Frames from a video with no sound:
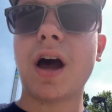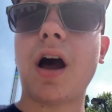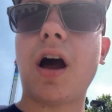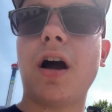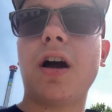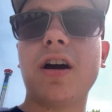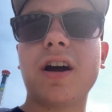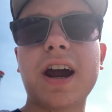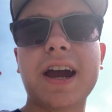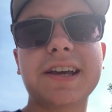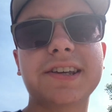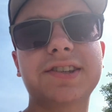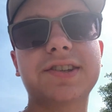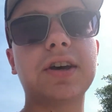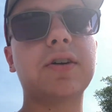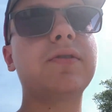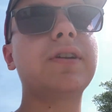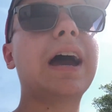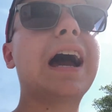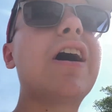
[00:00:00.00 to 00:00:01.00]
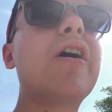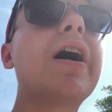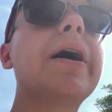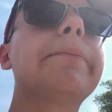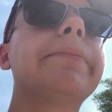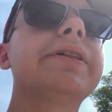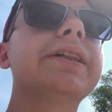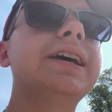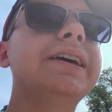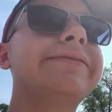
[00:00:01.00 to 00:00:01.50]
Alright, so now I
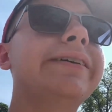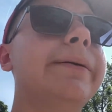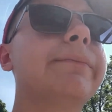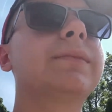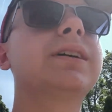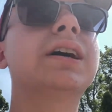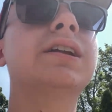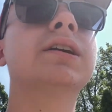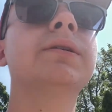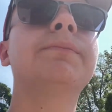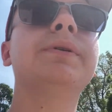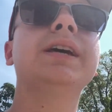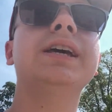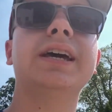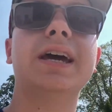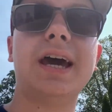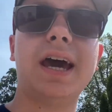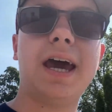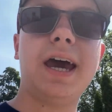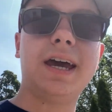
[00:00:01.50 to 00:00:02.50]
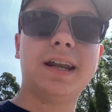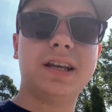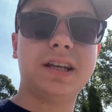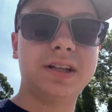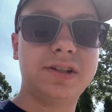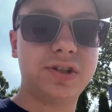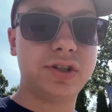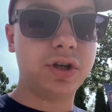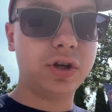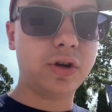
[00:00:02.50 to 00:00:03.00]
believe I'm gonna be
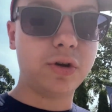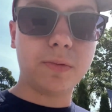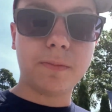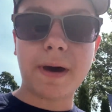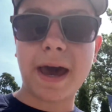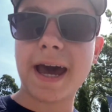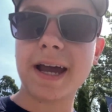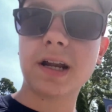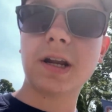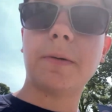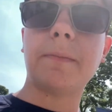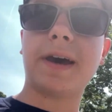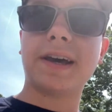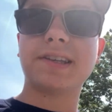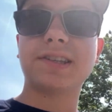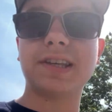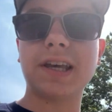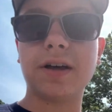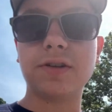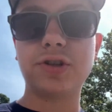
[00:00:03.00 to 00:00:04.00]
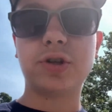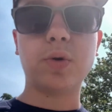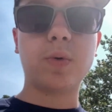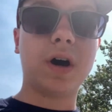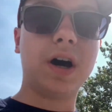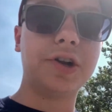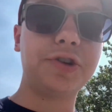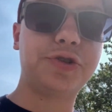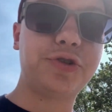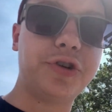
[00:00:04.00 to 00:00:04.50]
headed to Magnum XL
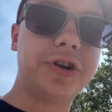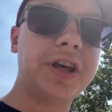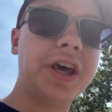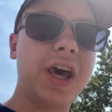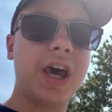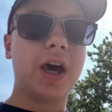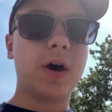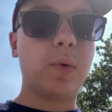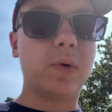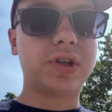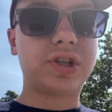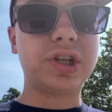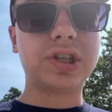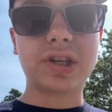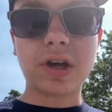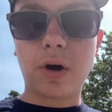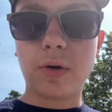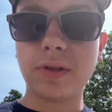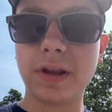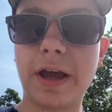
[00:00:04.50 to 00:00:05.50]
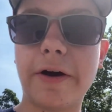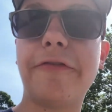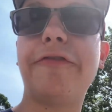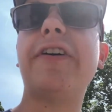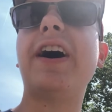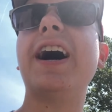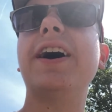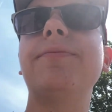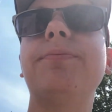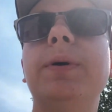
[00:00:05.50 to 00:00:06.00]
200, which is only a
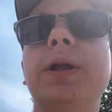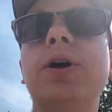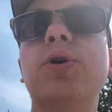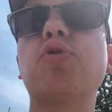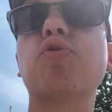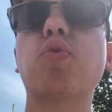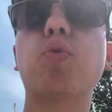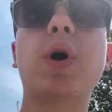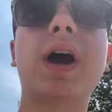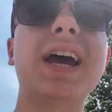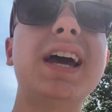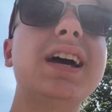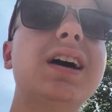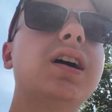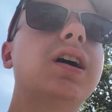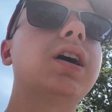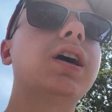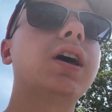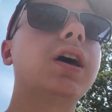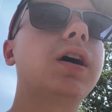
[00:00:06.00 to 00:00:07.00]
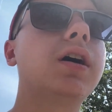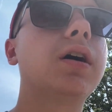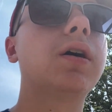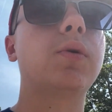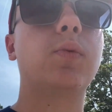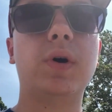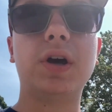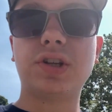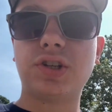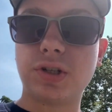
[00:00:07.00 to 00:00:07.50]
5-minute wait.
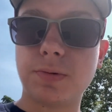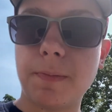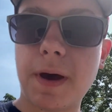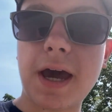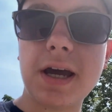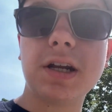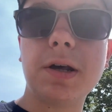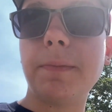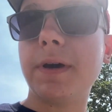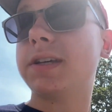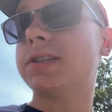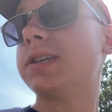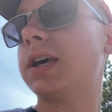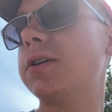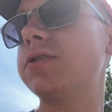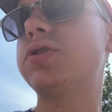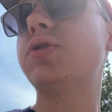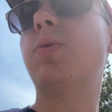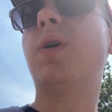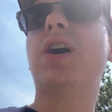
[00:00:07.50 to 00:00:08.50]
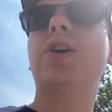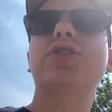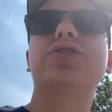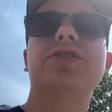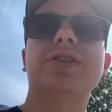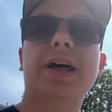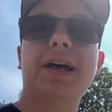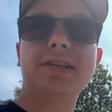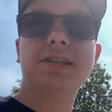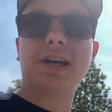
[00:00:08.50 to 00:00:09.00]
Which Magnum XL
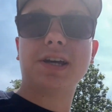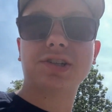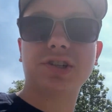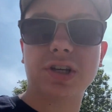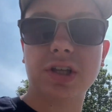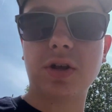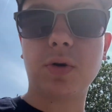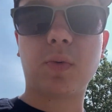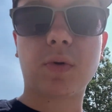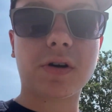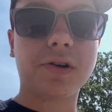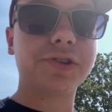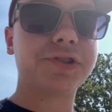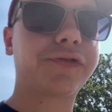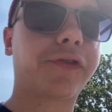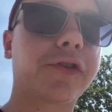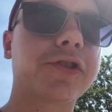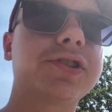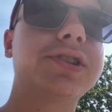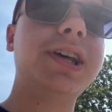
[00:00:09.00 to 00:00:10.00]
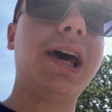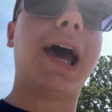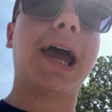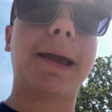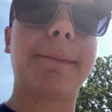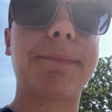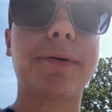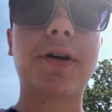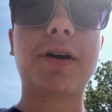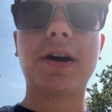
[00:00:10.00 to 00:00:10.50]
200, that's actually the world's first
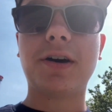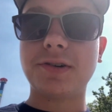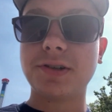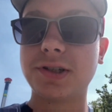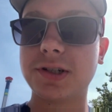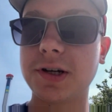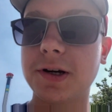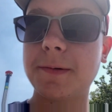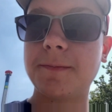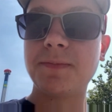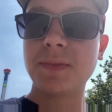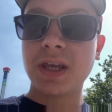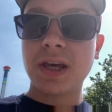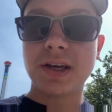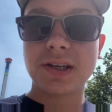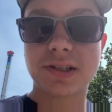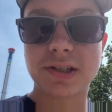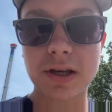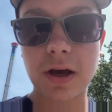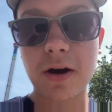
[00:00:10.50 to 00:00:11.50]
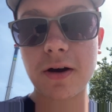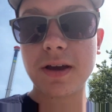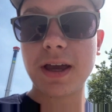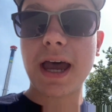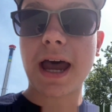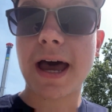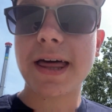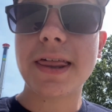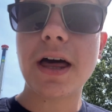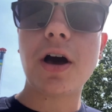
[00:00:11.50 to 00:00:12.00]
hyper coaster. So
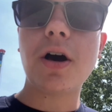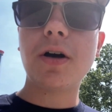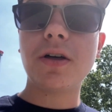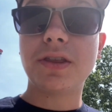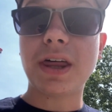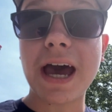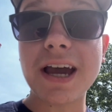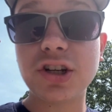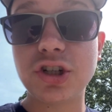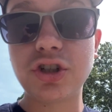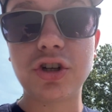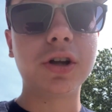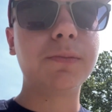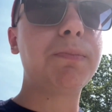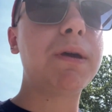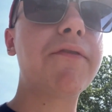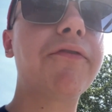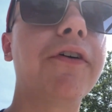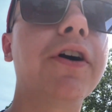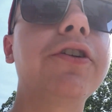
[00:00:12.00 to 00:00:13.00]
yeah, that should be fun